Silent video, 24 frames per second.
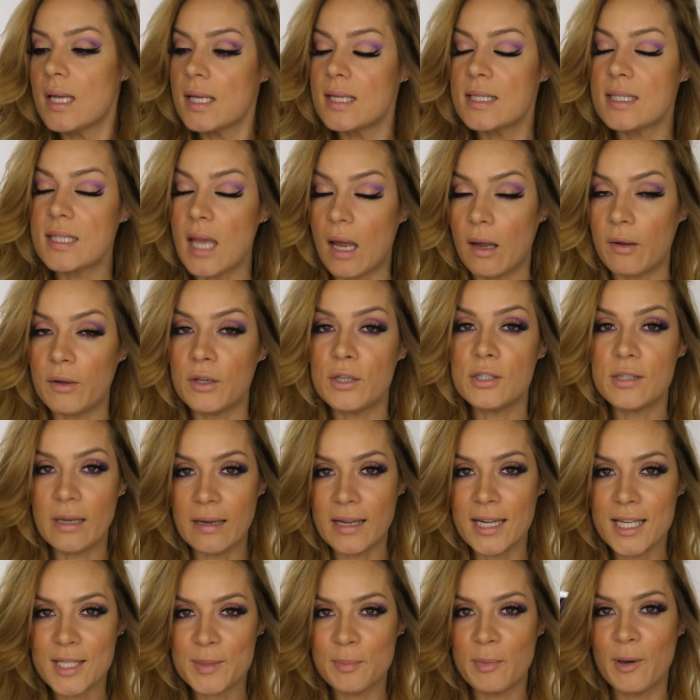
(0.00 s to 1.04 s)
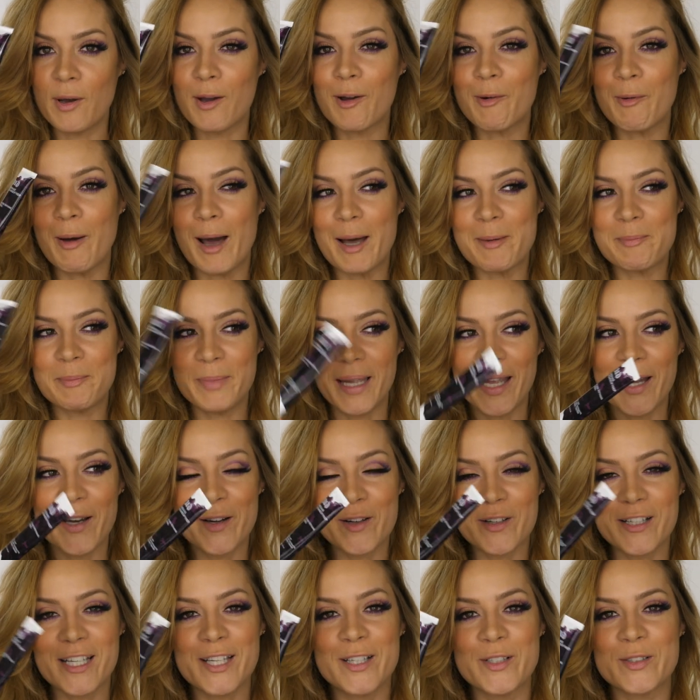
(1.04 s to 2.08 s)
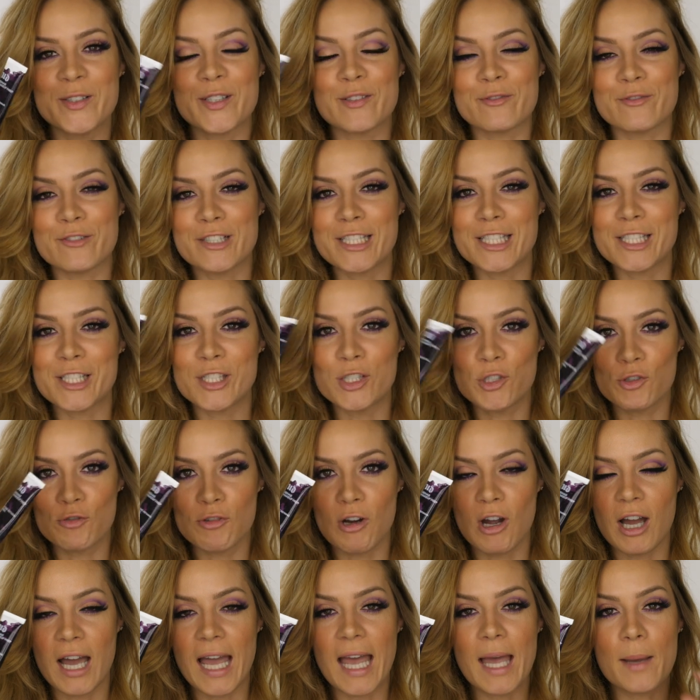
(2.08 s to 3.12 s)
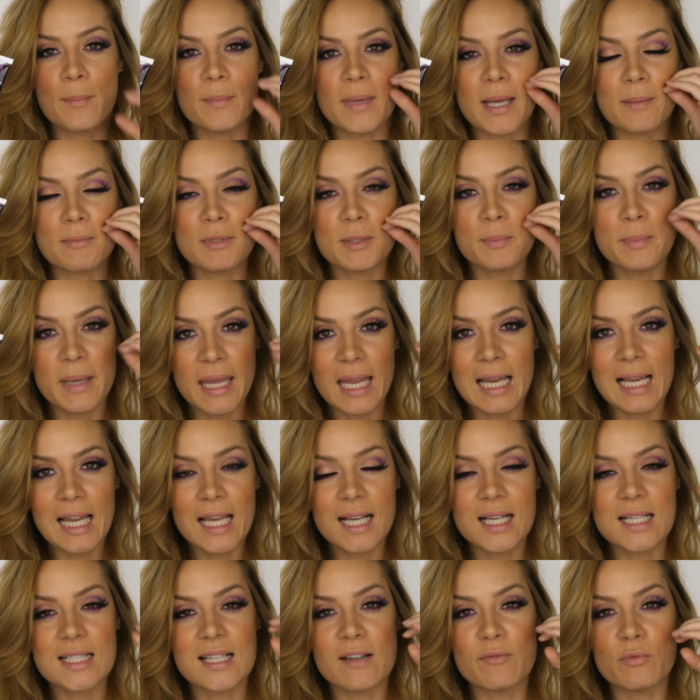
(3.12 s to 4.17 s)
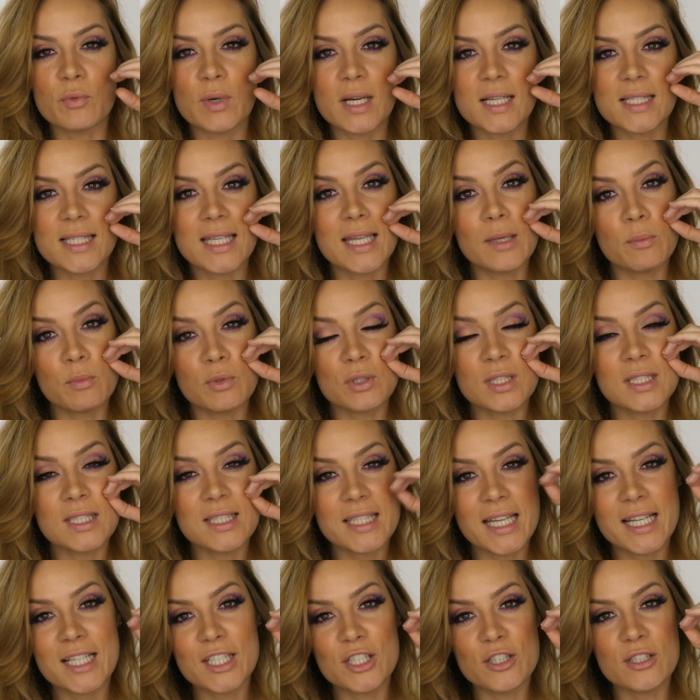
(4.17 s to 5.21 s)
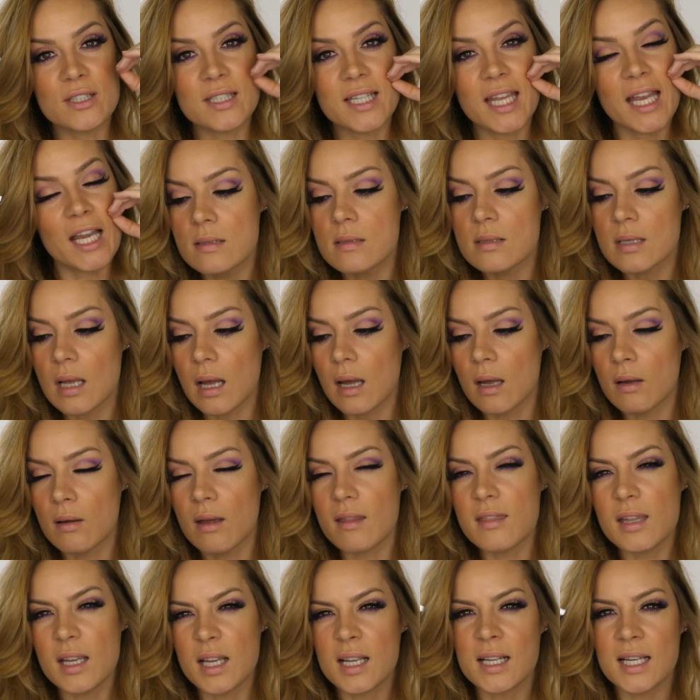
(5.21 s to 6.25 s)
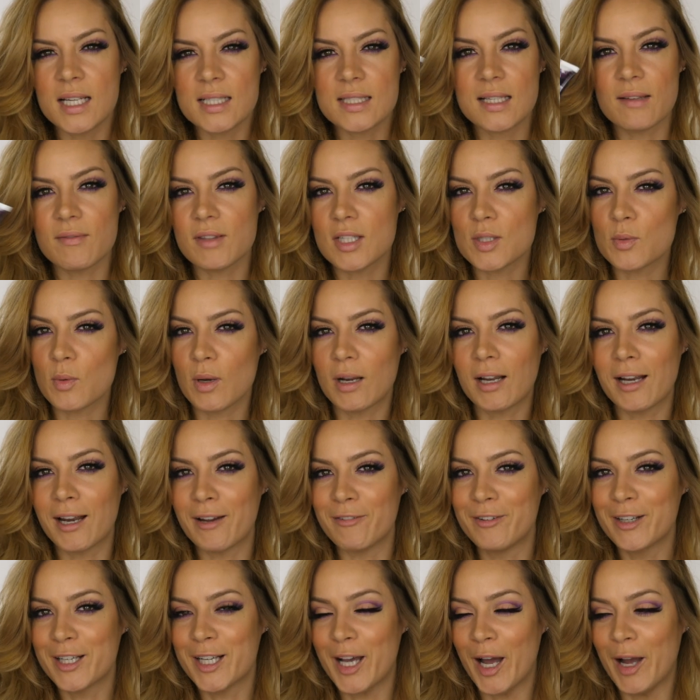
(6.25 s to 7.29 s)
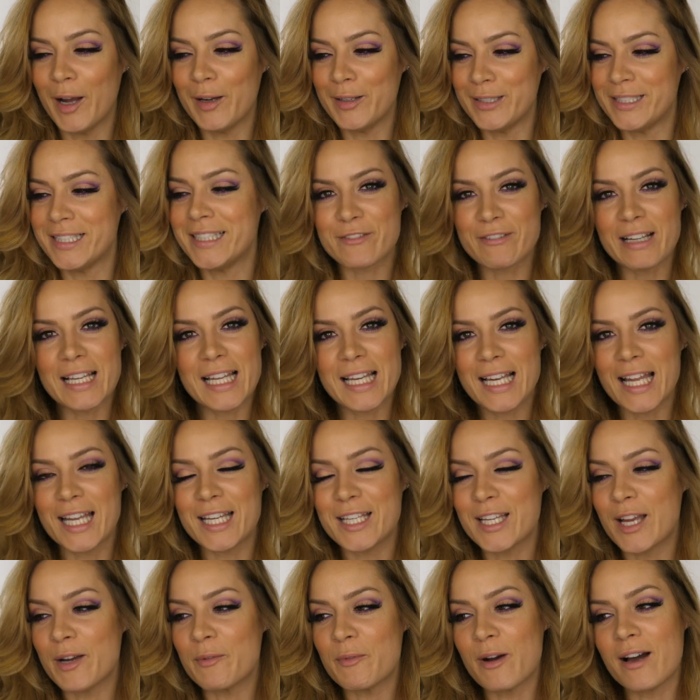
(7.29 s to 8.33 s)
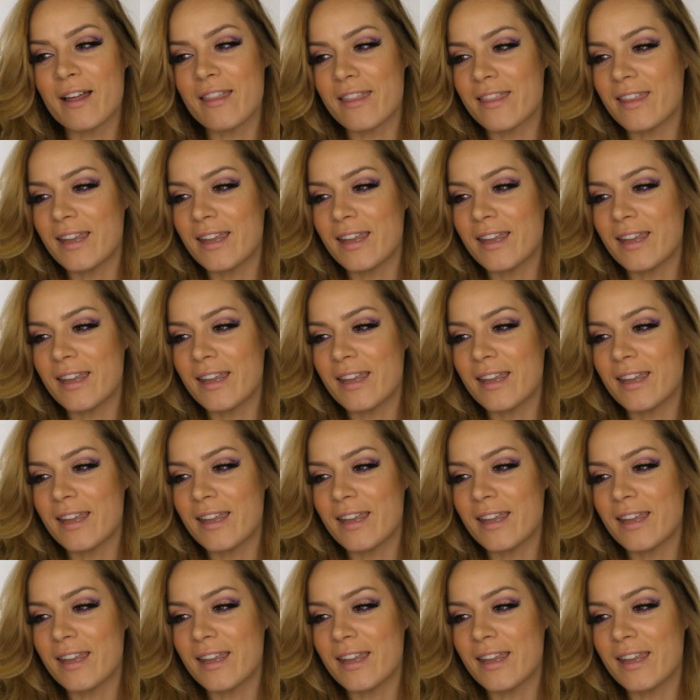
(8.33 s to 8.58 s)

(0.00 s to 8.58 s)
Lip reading: So you do need to put quite a bit on in order for it to dry and be able to peel it, because otherwise it will stick to your skin. So I think I need to give this one another go to really let you know what I